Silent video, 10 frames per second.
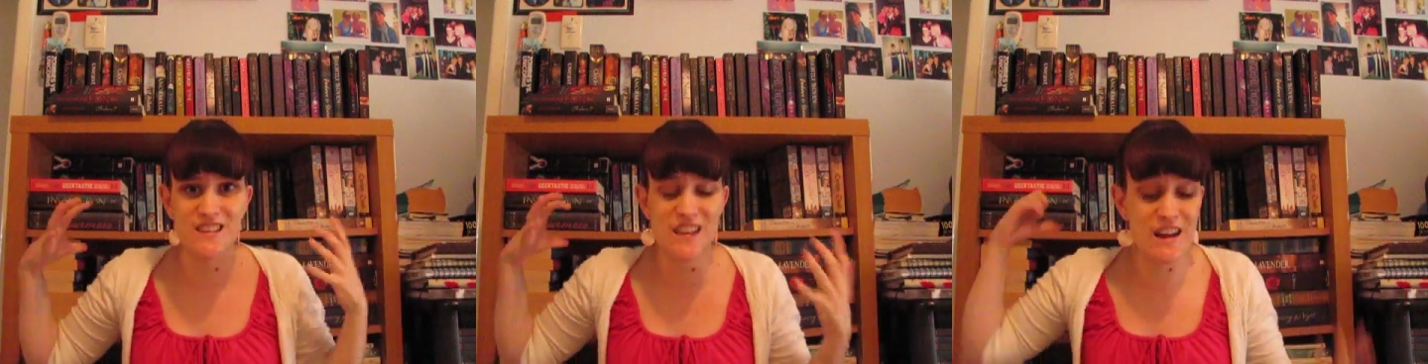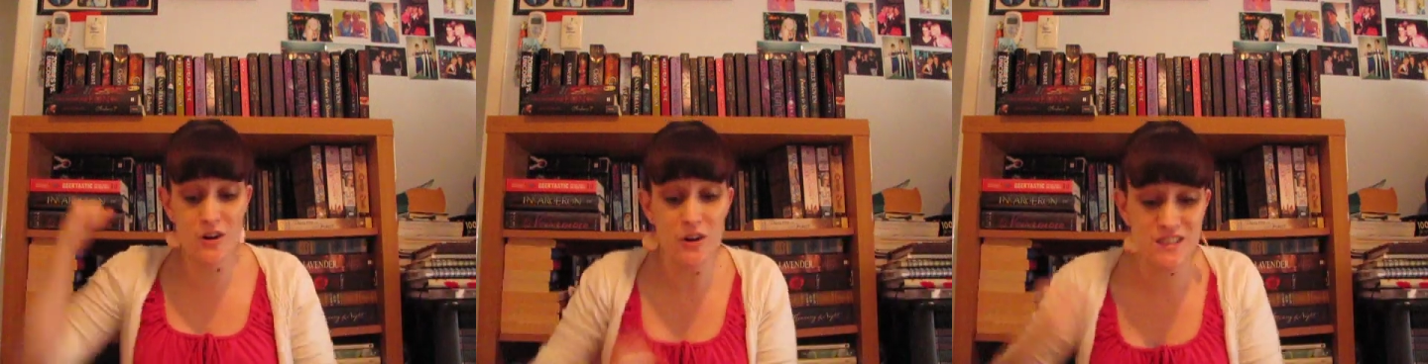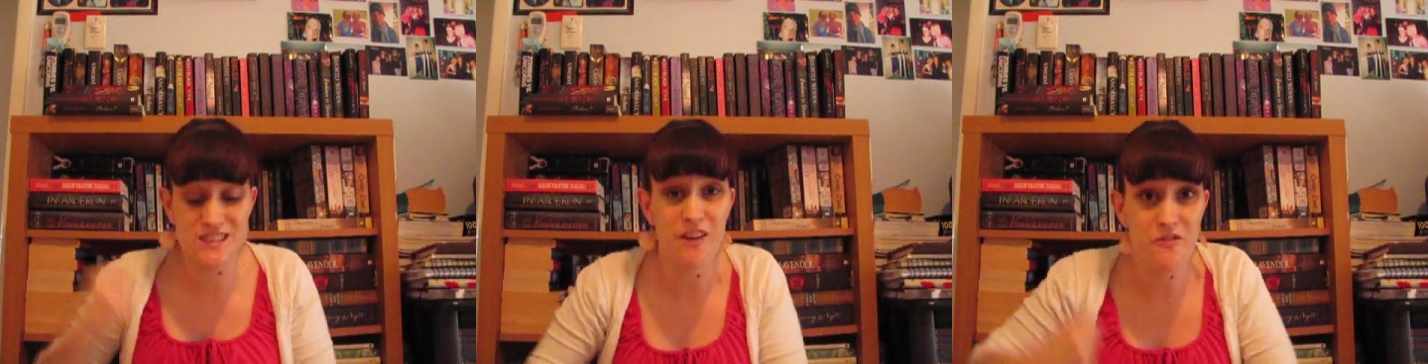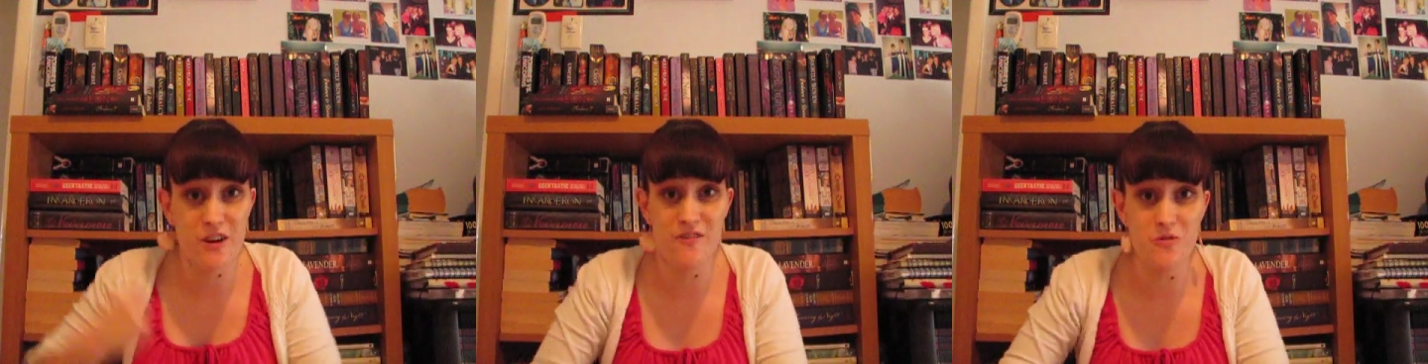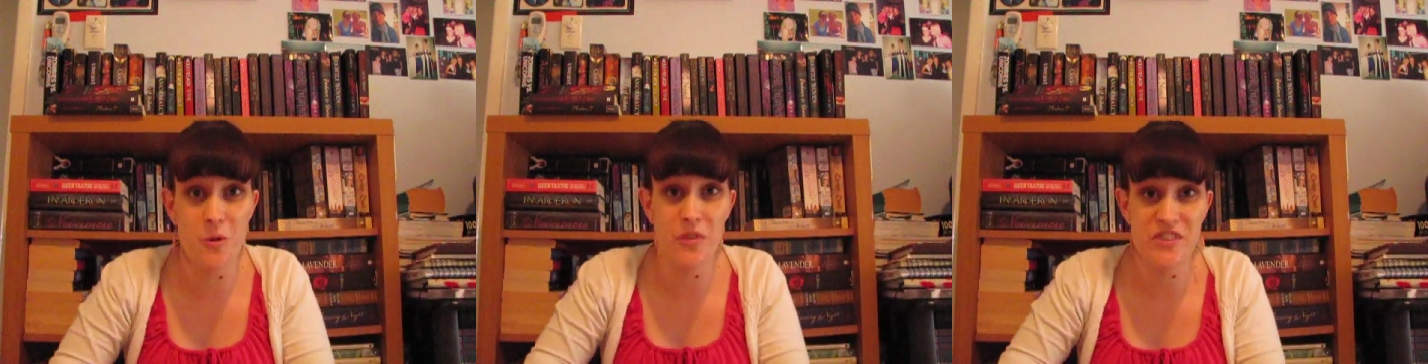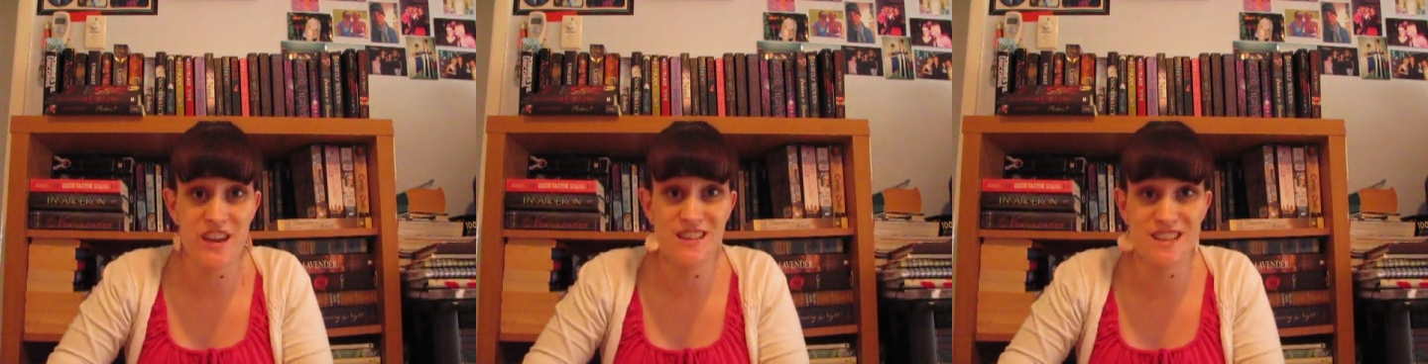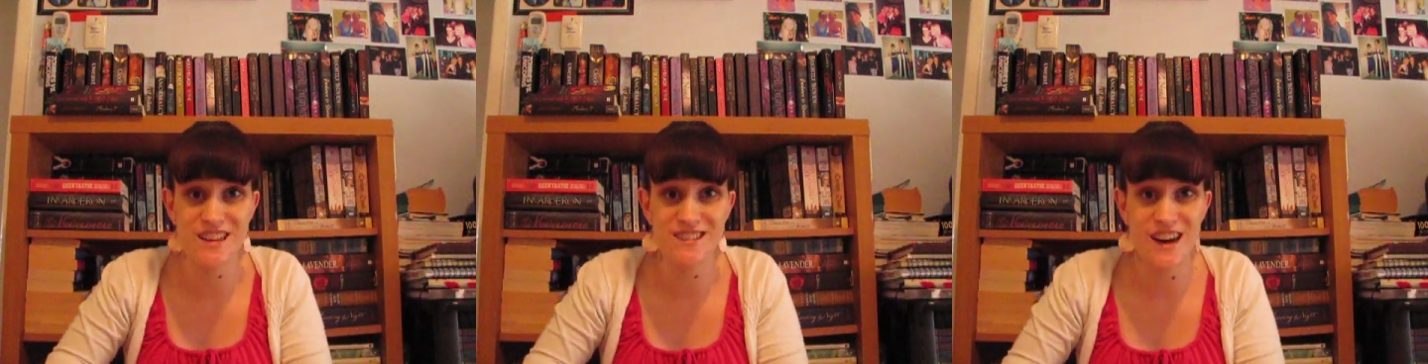They're not suffering from all the things
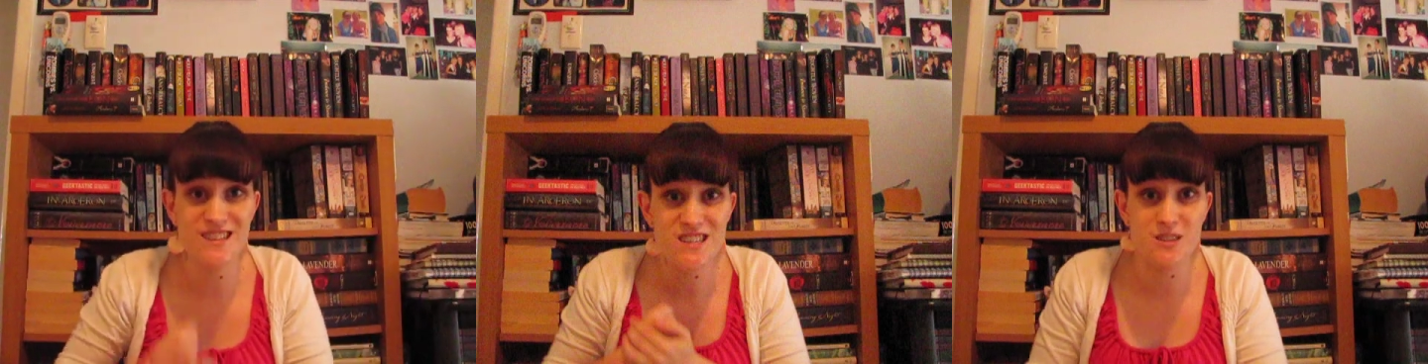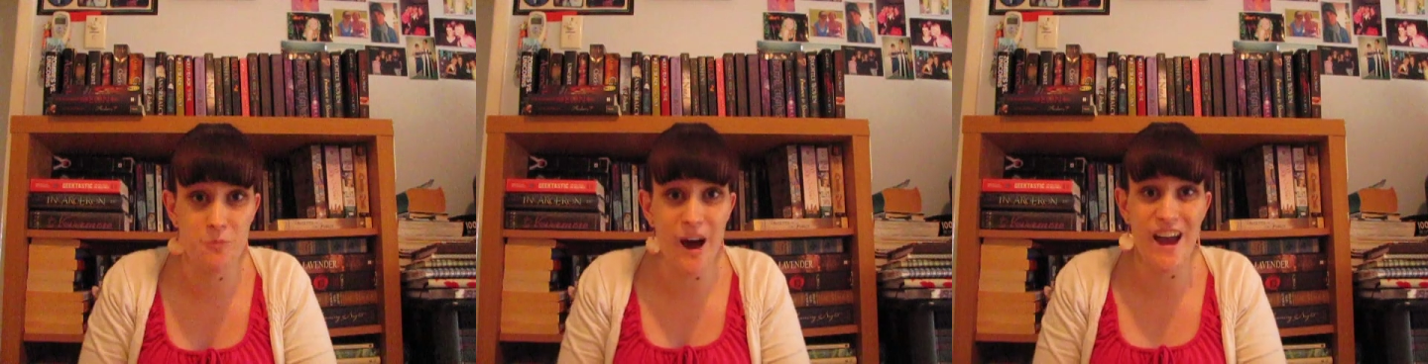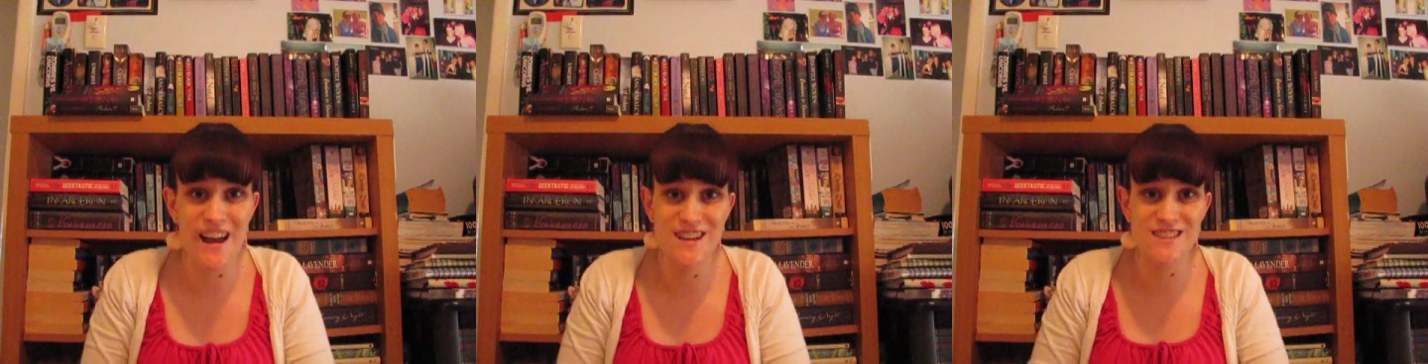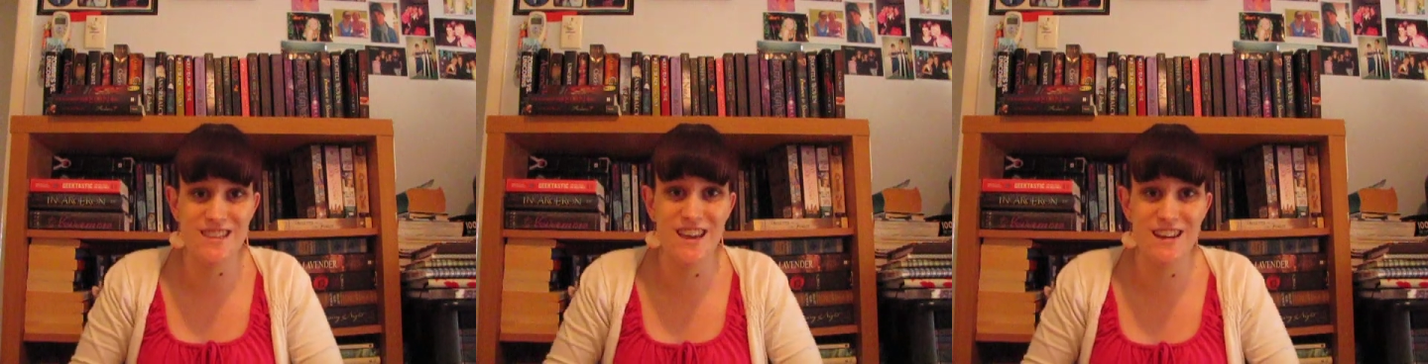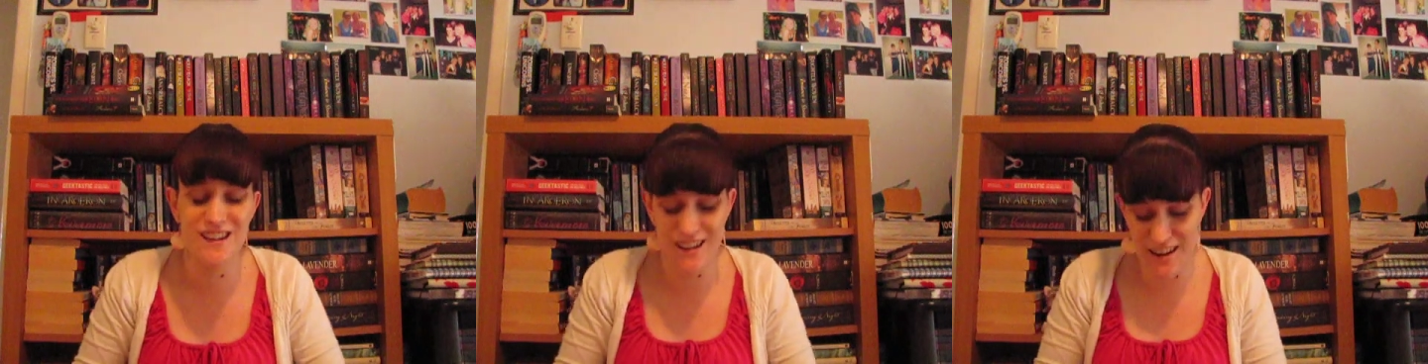I despise in